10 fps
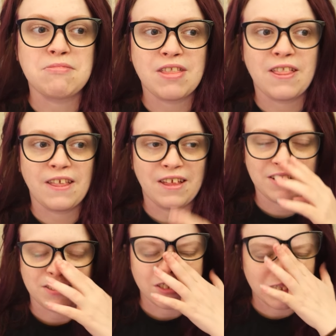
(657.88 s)

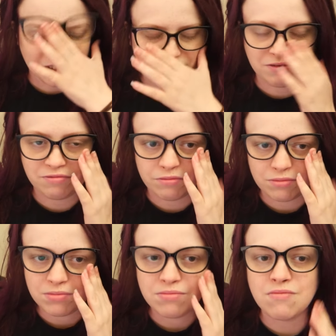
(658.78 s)
(no one is talking)